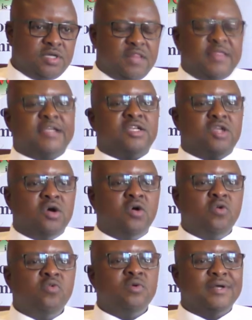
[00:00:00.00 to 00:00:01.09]
that
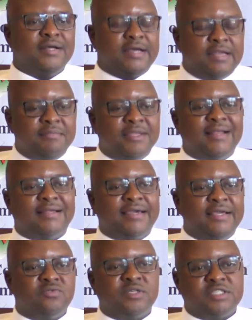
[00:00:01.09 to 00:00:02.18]
no criminal
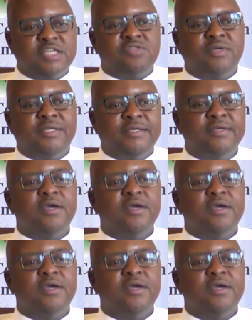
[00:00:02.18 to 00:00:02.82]
case was actually